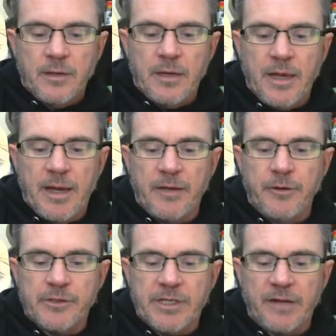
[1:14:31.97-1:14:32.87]
And
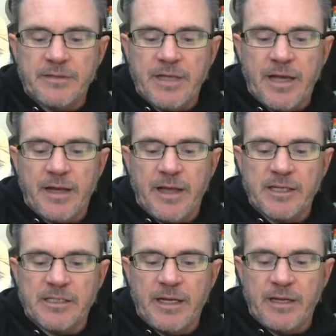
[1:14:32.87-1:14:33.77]
Nooch counts that
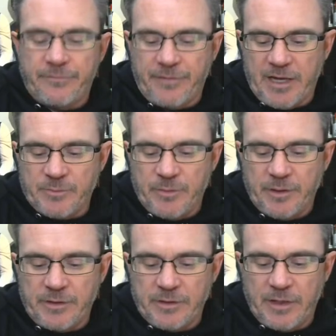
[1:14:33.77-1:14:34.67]
as getting
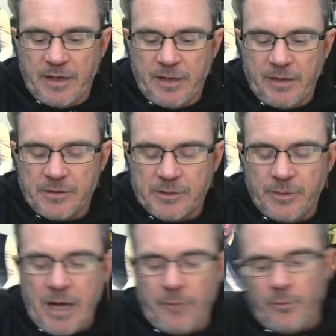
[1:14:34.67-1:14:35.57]
Phasma. And so
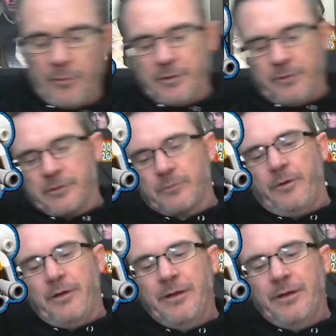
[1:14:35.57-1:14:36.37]
now what we'll do is we'll...